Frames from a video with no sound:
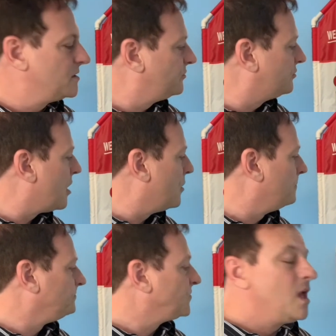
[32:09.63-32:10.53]
So
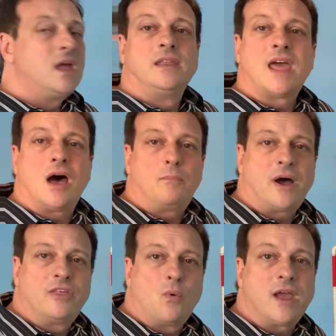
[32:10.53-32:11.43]
now,
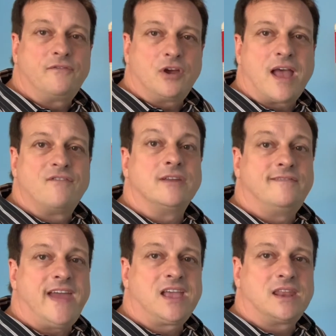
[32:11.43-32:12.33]
by the way, if you're having a
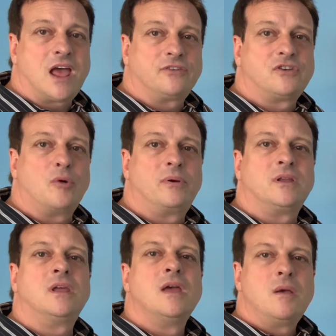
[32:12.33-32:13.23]
vacant house open,